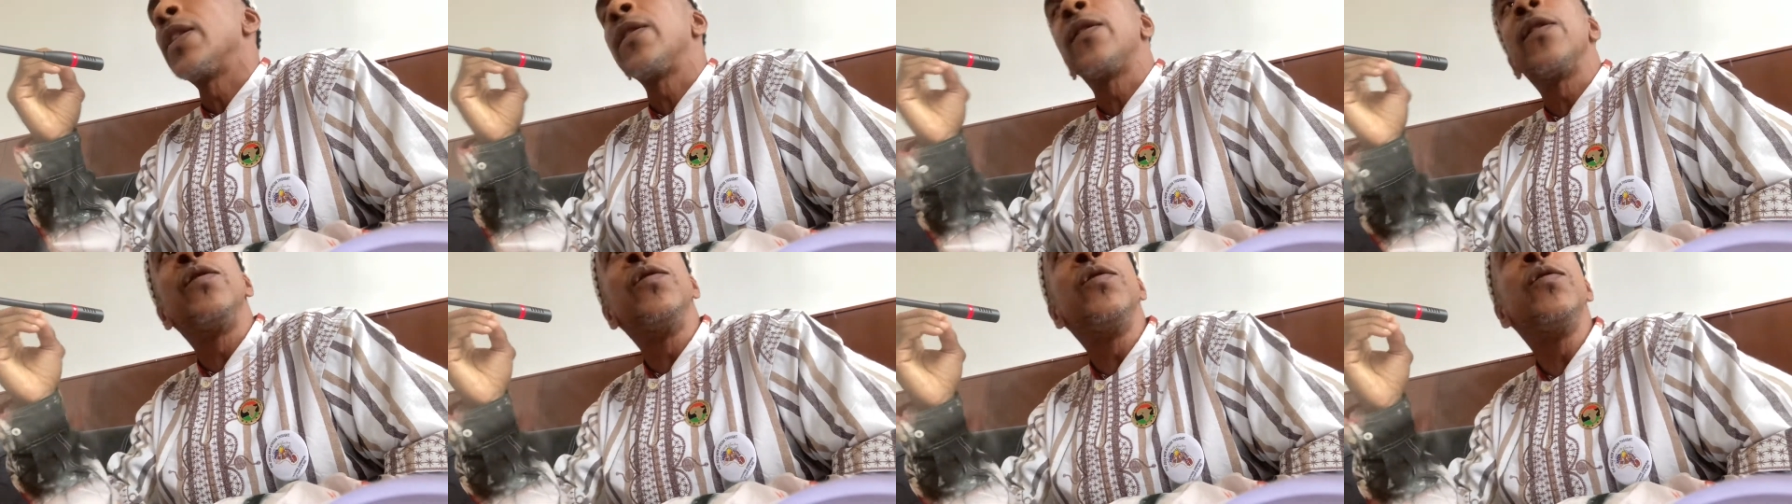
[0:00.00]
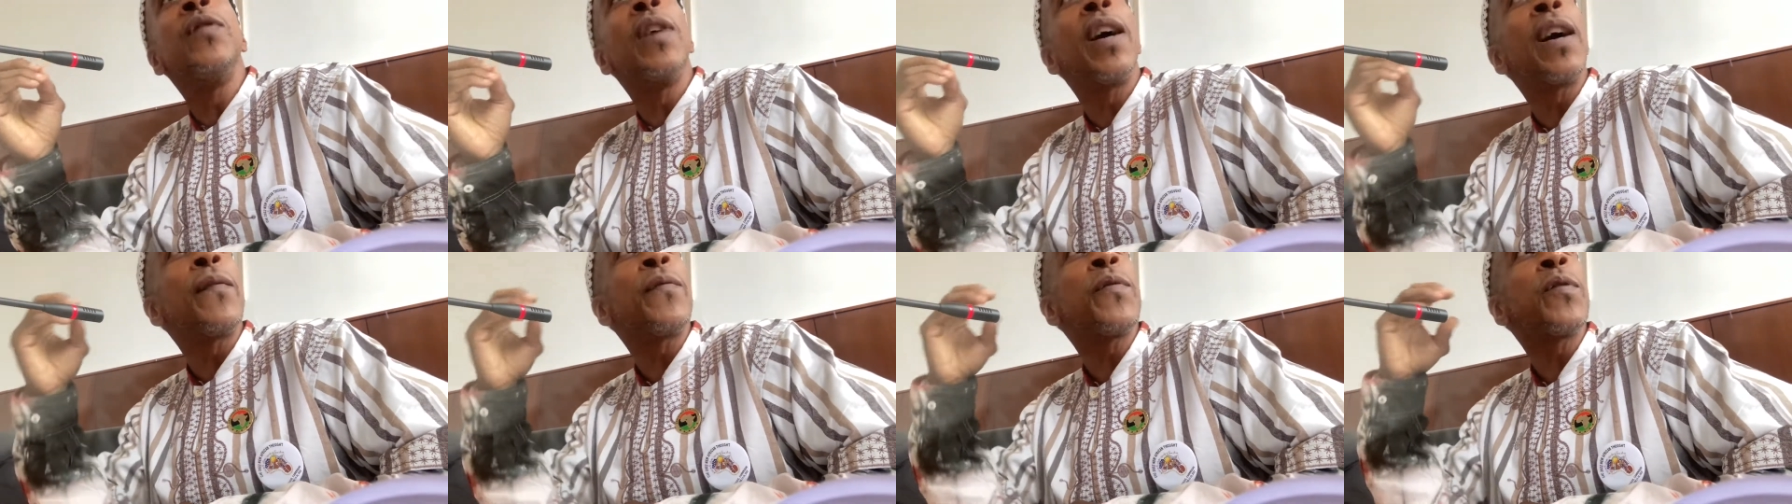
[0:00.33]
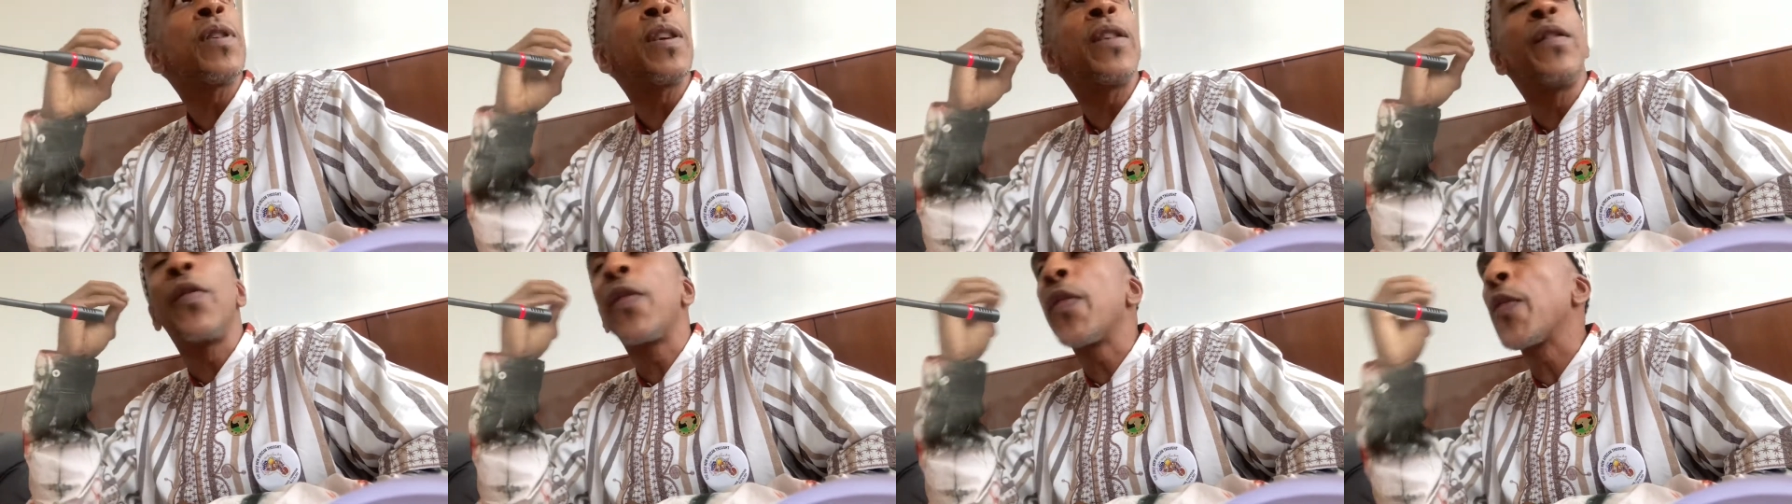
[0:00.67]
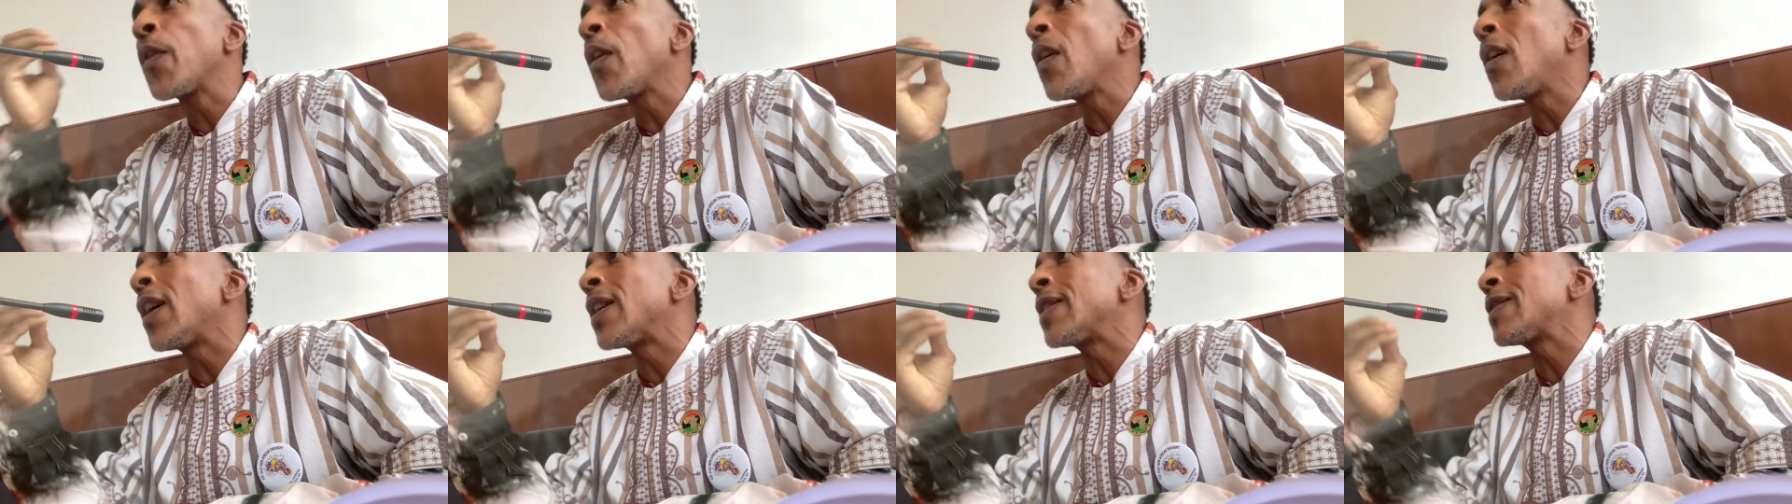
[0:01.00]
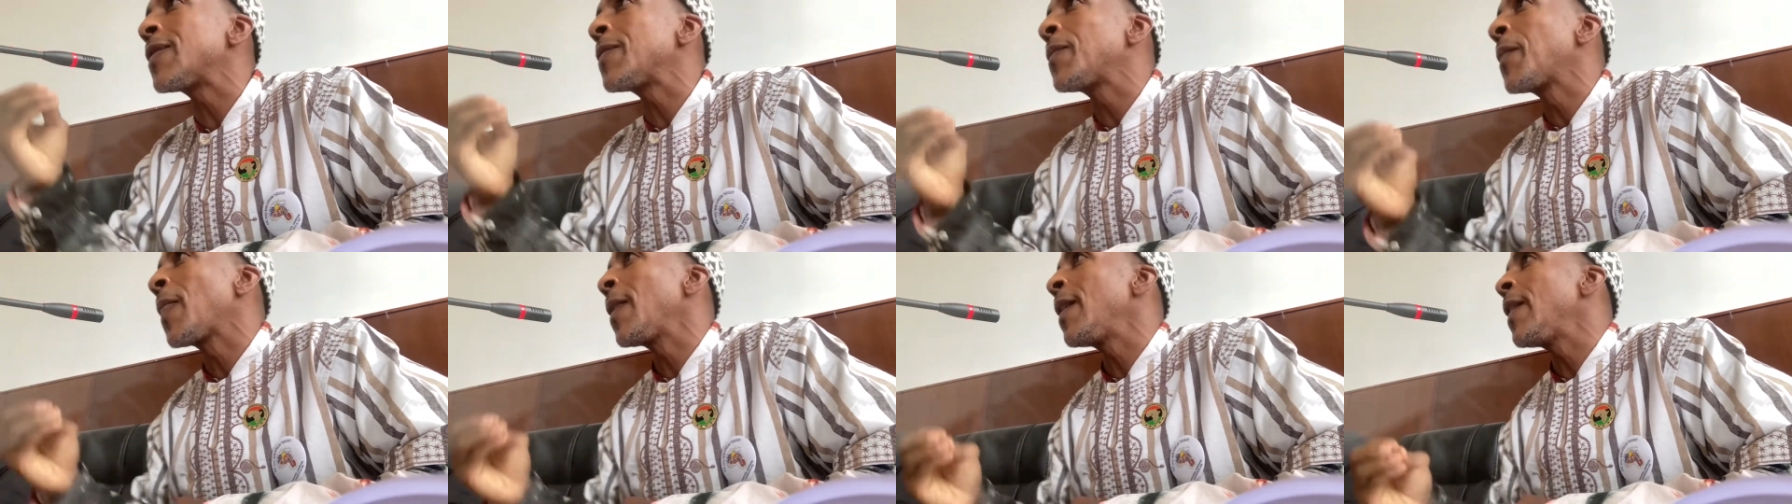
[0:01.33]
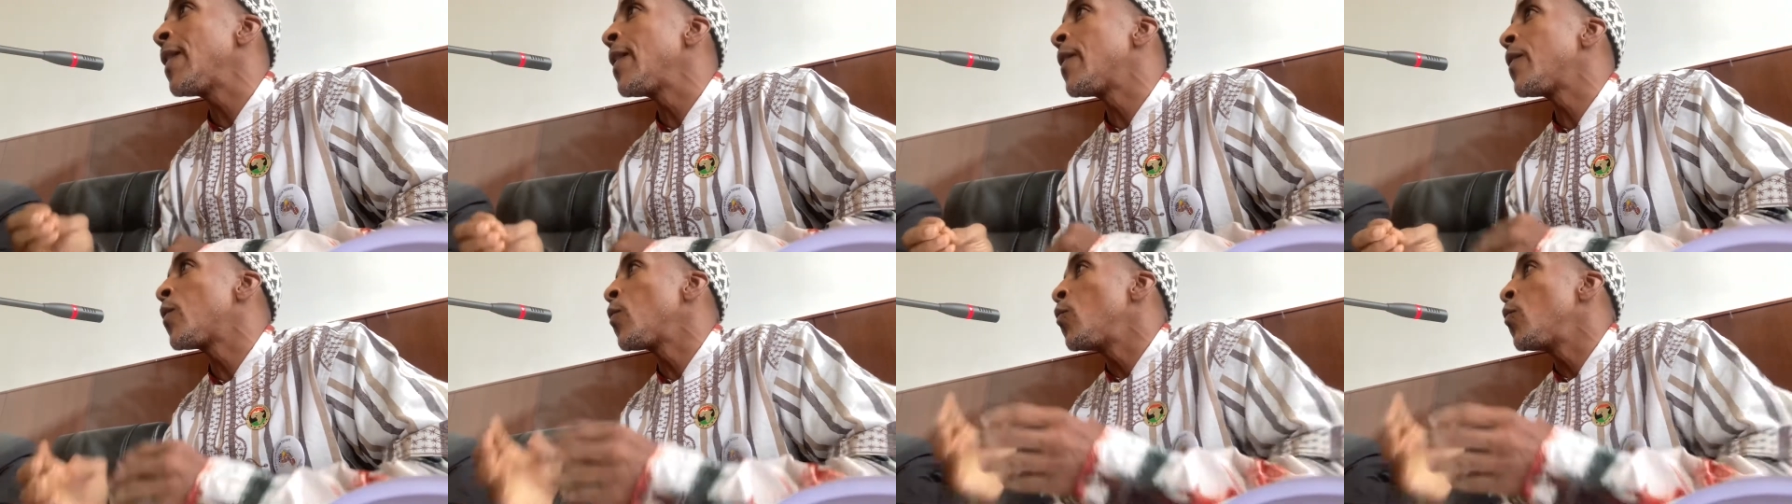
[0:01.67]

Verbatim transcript: at the New Afrikan Thought is